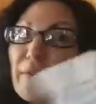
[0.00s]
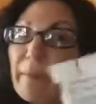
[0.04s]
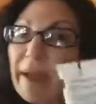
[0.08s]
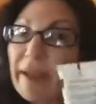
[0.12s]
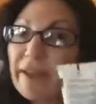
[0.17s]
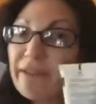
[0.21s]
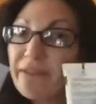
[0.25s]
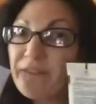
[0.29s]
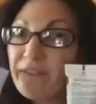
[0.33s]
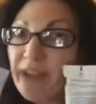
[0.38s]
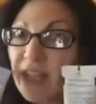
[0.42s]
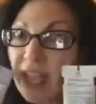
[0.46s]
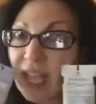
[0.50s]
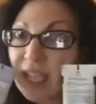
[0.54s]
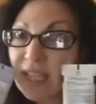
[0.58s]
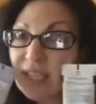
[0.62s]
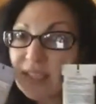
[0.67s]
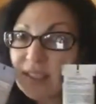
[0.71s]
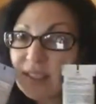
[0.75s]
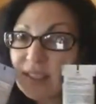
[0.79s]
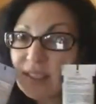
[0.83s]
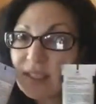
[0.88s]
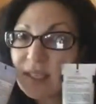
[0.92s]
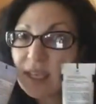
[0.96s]
my
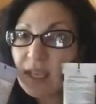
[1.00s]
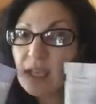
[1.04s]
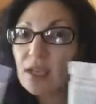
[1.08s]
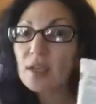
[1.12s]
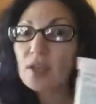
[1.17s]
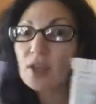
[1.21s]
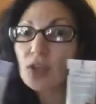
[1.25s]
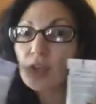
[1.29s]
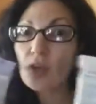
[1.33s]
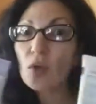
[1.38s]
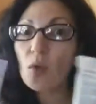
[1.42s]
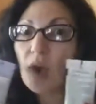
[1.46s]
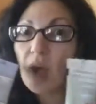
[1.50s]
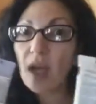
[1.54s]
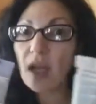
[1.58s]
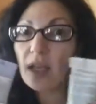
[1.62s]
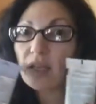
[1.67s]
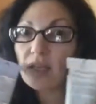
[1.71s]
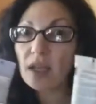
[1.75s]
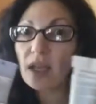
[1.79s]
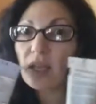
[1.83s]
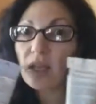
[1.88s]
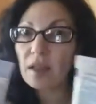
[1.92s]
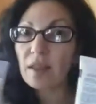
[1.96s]
face, you
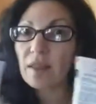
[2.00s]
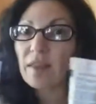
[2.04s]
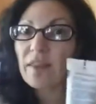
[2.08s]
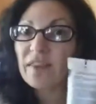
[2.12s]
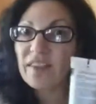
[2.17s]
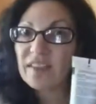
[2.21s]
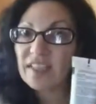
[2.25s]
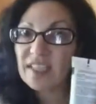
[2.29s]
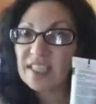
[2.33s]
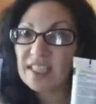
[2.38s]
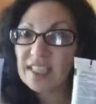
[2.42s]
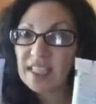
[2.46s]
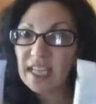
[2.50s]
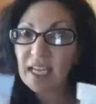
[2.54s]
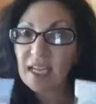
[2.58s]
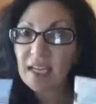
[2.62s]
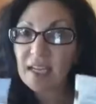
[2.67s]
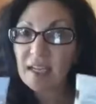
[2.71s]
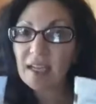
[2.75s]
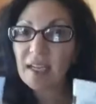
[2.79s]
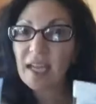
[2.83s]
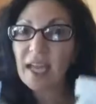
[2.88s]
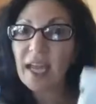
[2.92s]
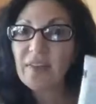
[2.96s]
want the
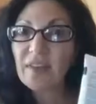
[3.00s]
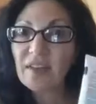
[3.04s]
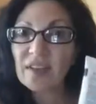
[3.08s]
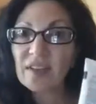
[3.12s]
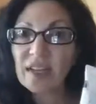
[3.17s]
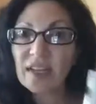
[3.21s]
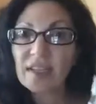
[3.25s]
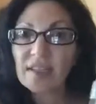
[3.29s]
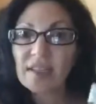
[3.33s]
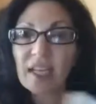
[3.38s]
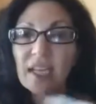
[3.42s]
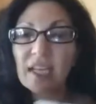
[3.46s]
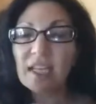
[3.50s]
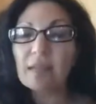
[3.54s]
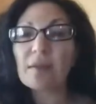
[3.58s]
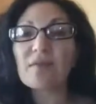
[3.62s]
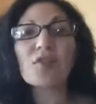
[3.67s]
zinc and the titanium.